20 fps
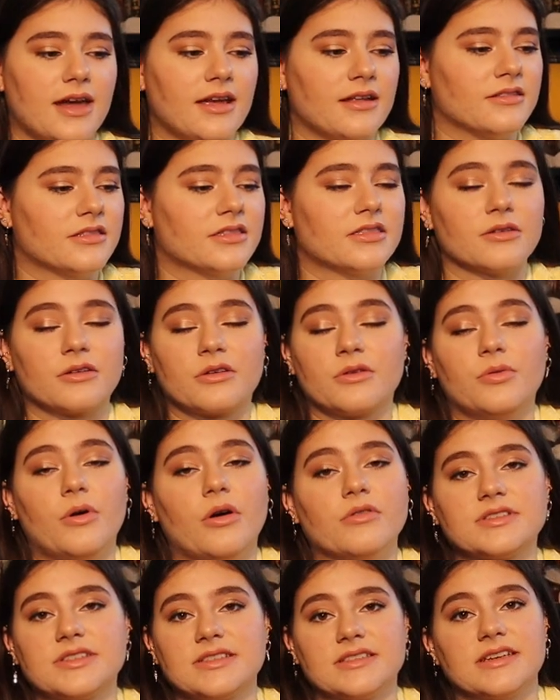And the
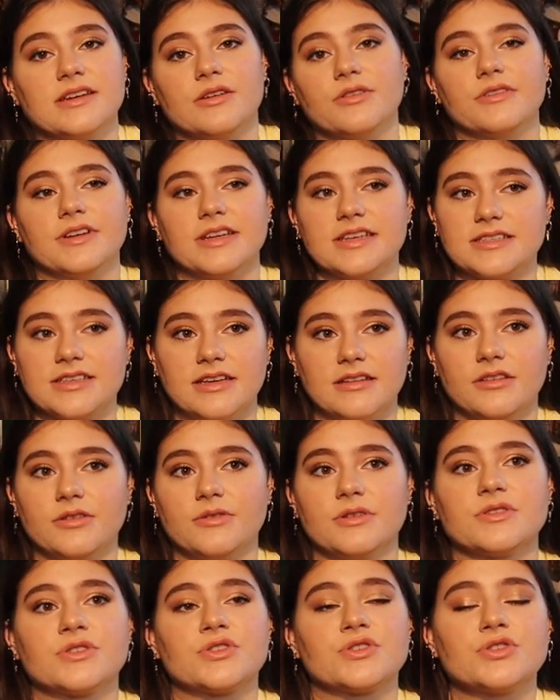quotes, as I already said, there
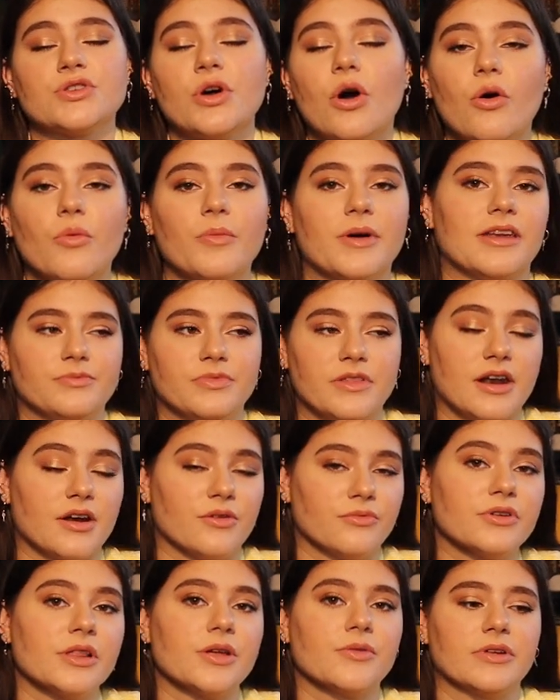were so many that I
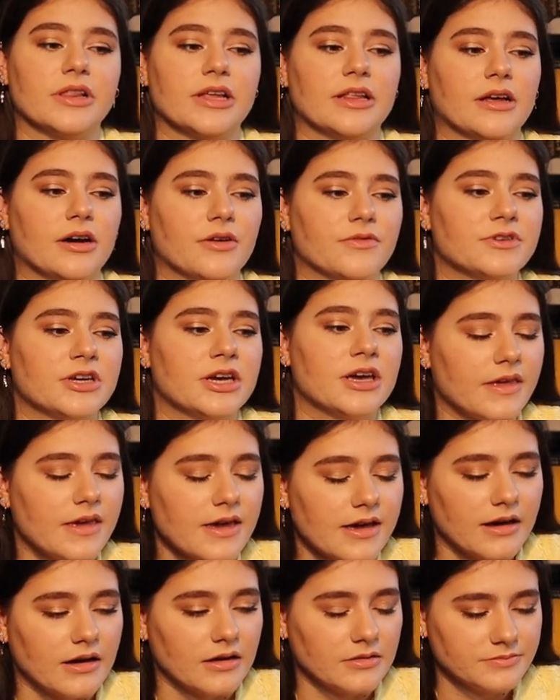really, really loved.
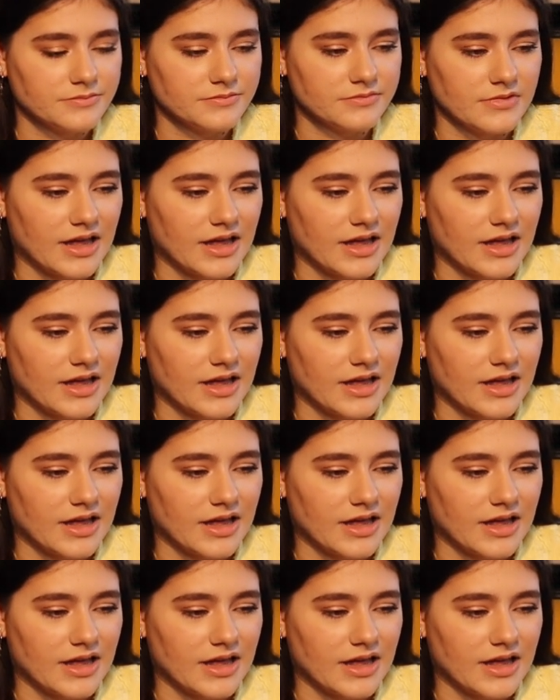Yeah.